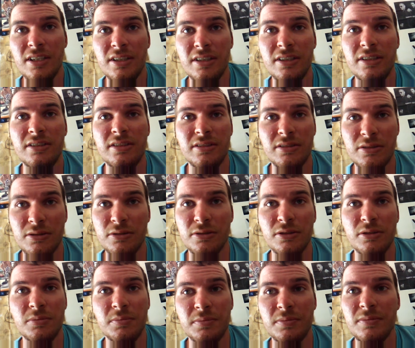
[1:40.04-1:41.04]
This
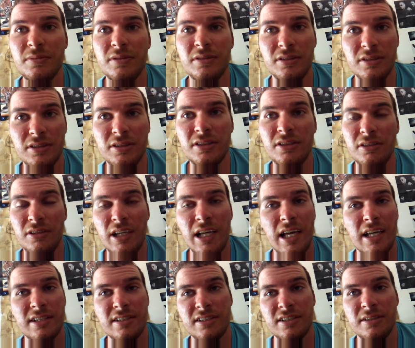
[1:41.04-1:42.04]
group still
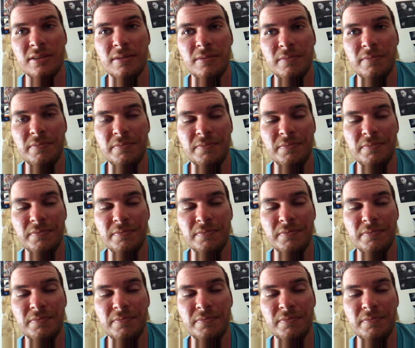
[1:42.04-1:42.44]
has it.